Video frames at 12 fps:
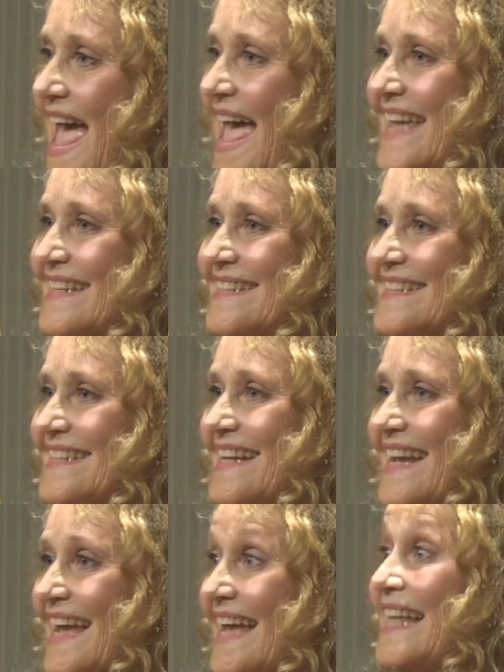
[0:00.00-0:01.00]
And
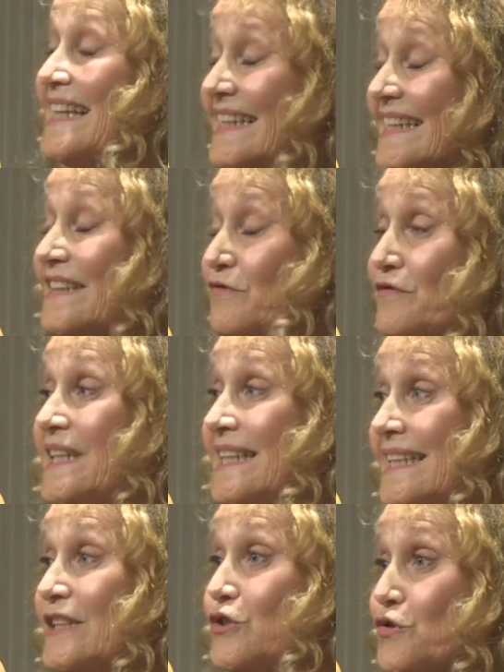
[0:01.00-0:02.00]
uh,
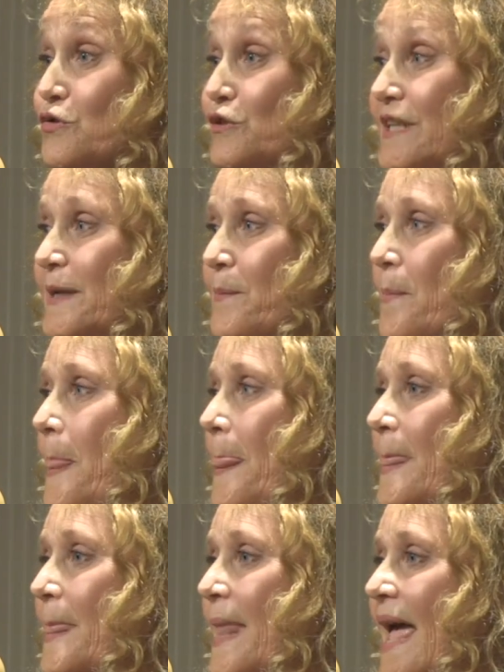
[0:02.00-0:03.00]
really, truly.
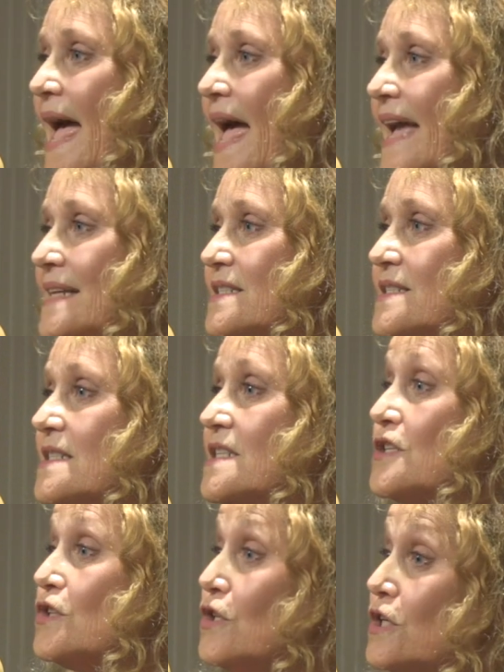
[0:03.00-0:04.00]
And
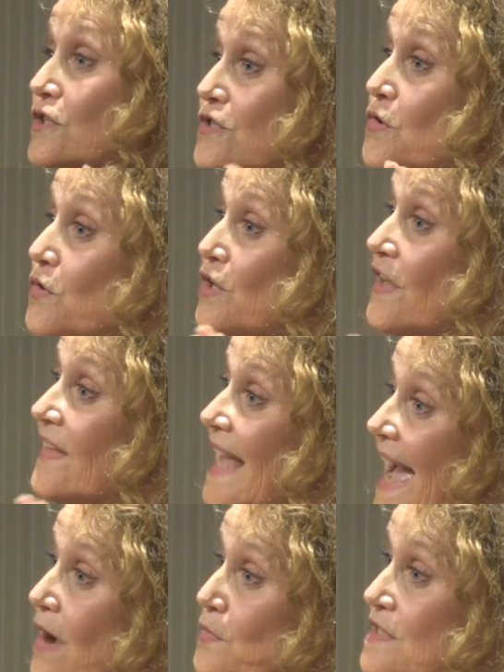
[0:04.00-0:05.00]
since it looked so good on
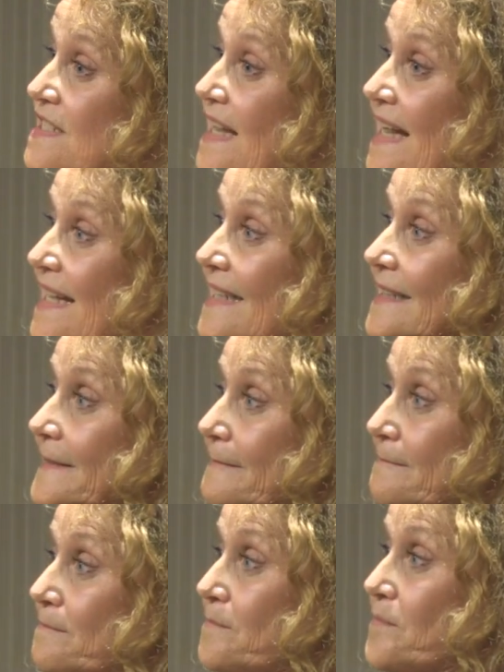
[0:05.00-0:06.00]
the outside,
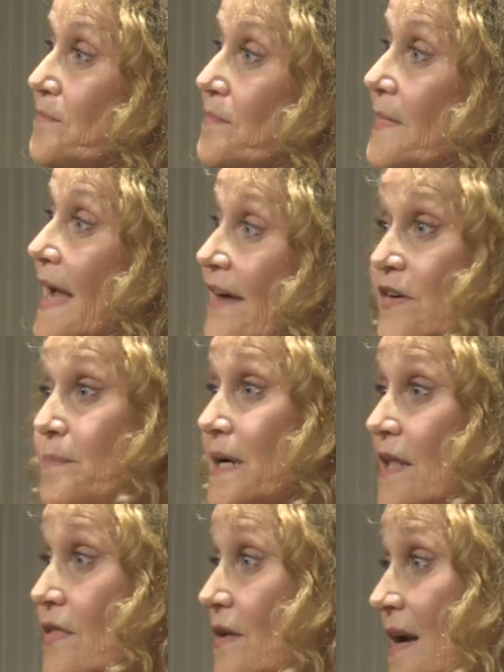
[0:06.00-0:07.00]

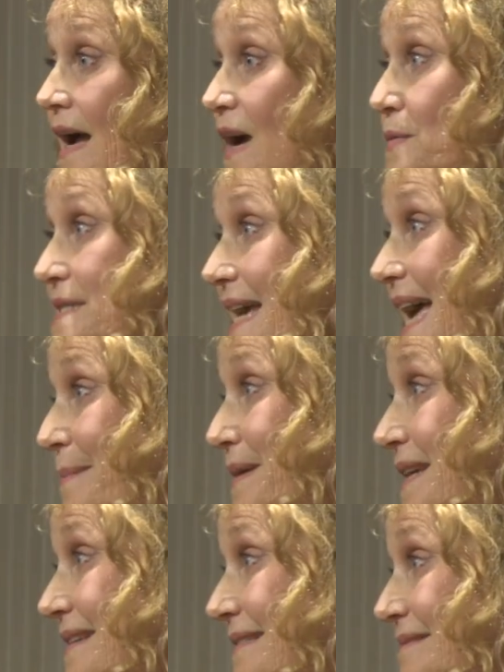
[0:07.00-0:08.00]
everybody thought I was
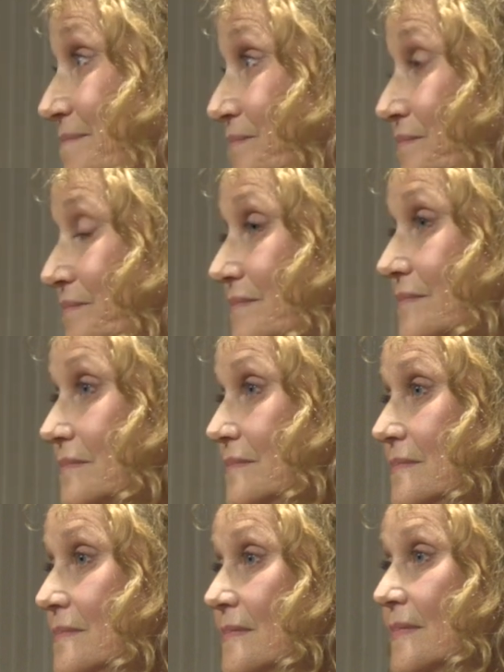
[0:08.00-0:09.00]
happy.
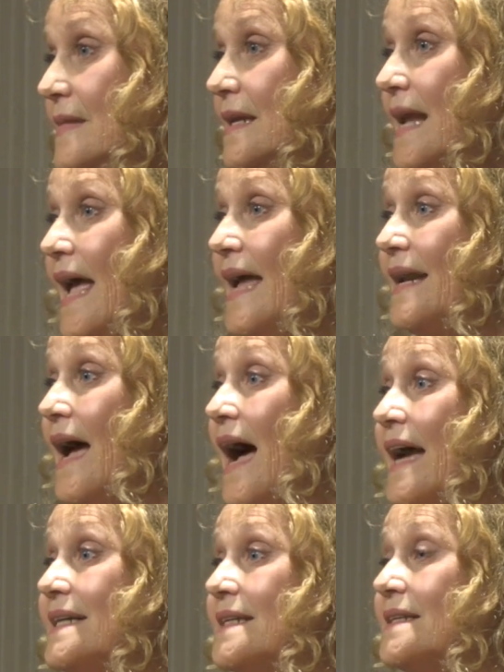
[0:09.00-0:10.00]
And
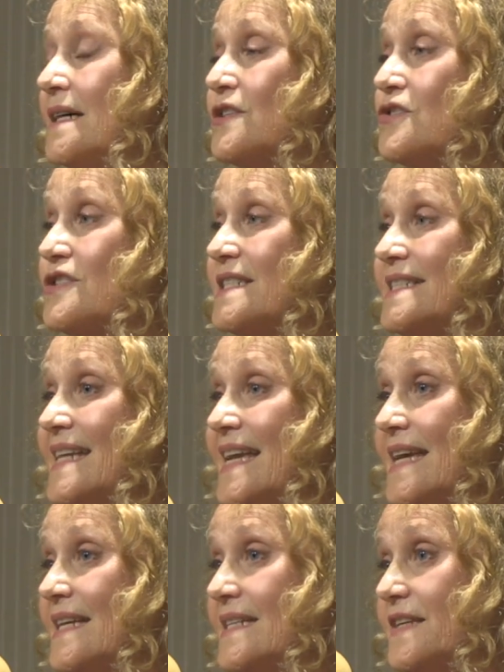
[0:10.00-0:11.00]
I didn't
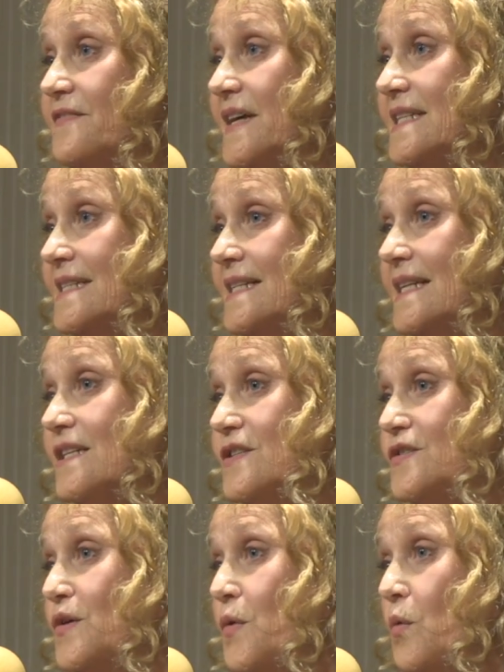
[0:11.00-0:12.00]
understand, if I did it
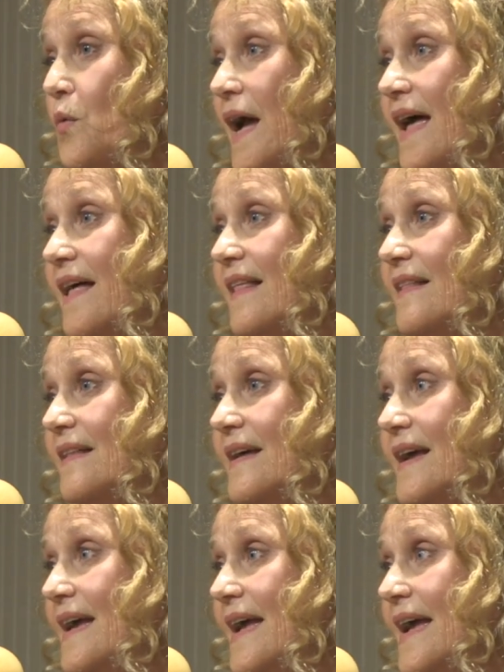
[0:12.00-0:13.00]
so well,
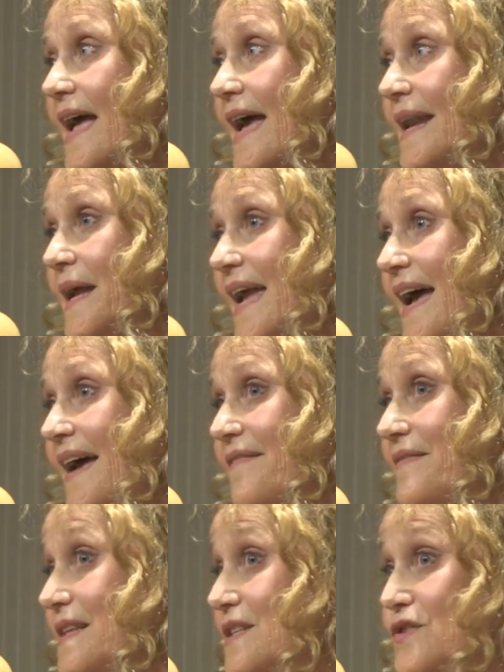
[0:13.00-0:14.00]
and I
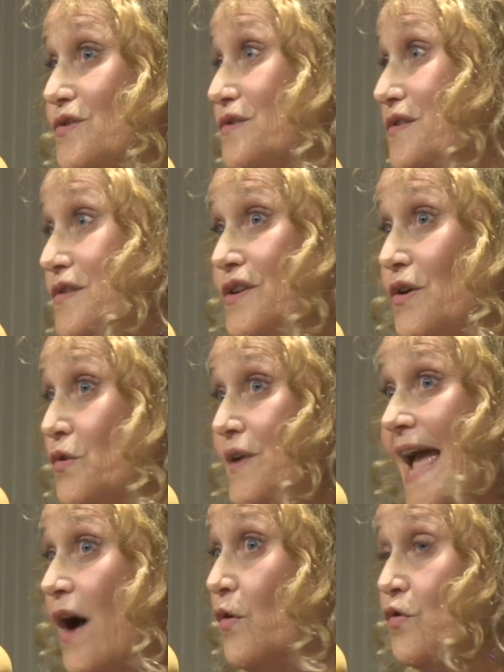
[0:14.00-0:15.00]
have these, you know,
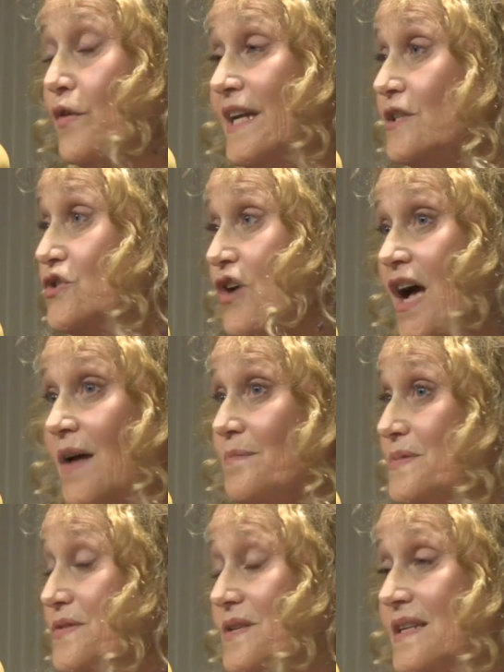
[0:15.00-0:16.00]
now great
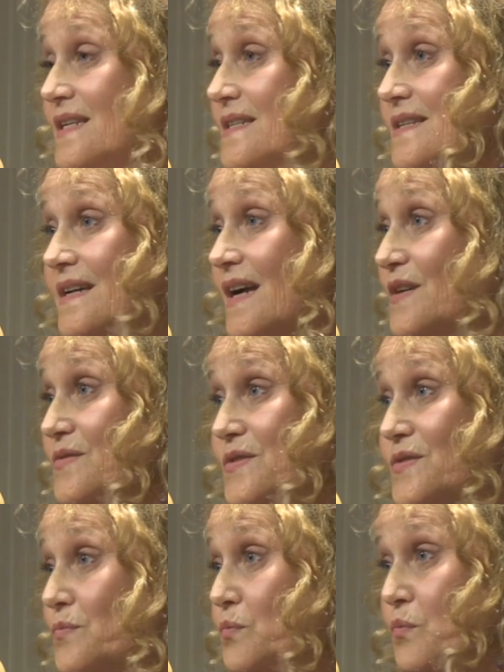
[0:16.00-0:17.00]
jobs. I
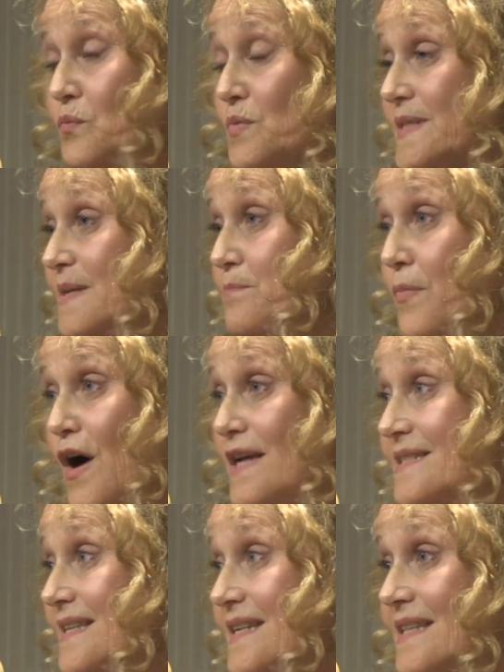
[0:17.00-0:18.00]
was in
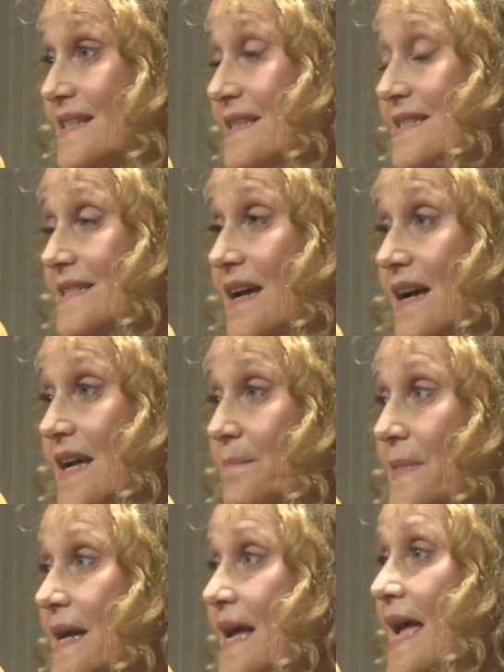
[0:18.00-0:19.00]
Boston at this
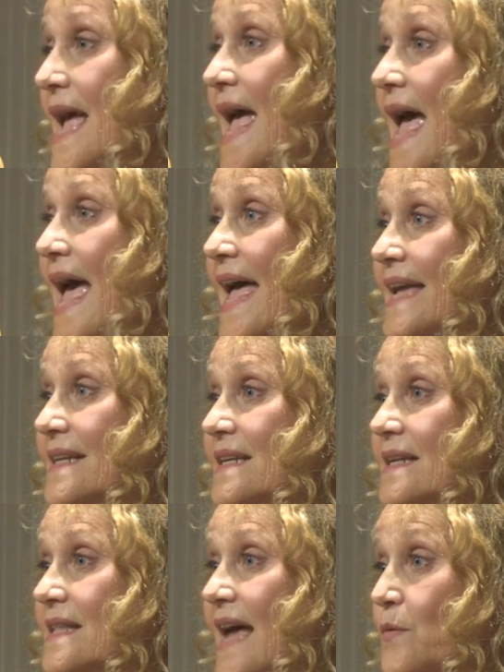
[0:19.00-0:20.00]
time,
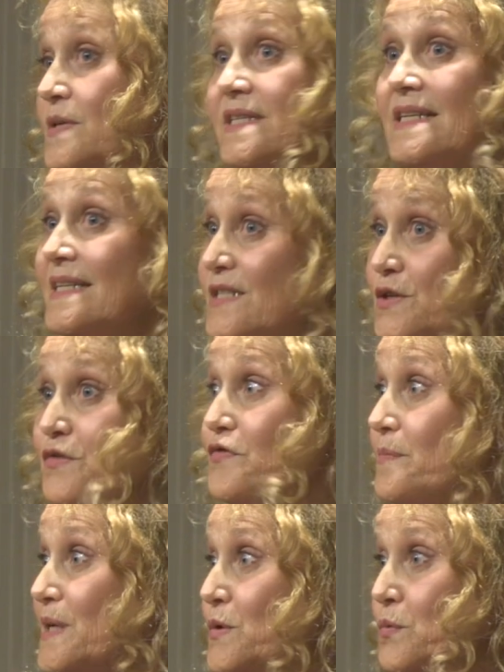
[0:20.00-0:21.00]
and that was easier
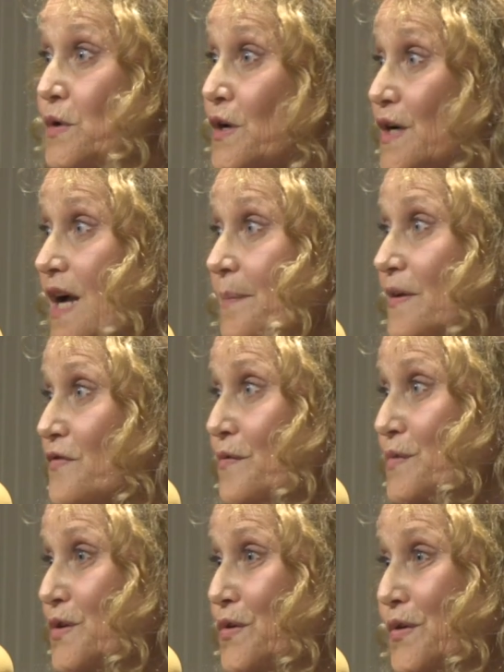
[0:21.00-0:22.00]
for me to work coming
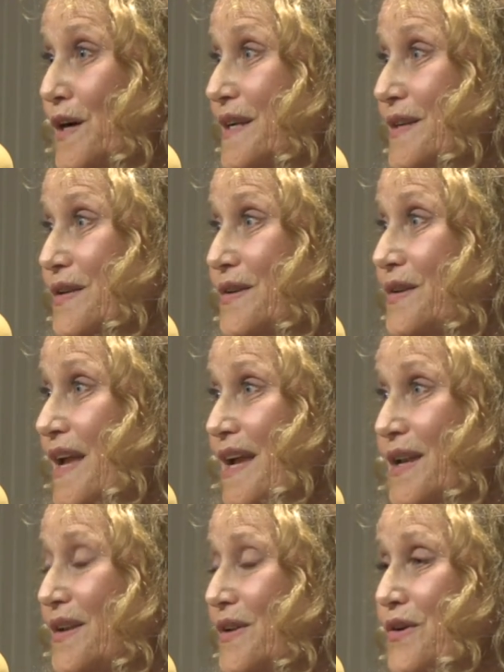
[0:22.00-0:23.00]
from New York and,
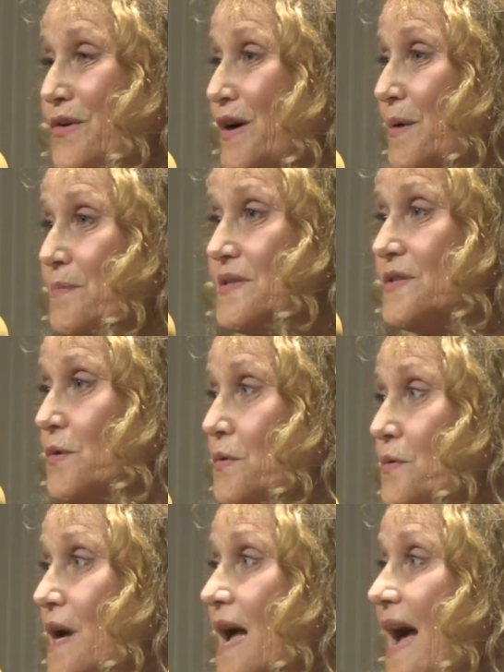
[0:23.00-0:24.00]
and Europe,
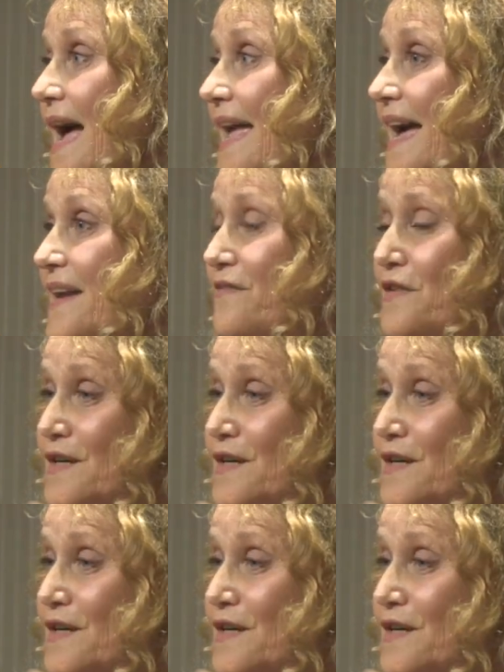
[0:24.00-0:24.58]
so I had a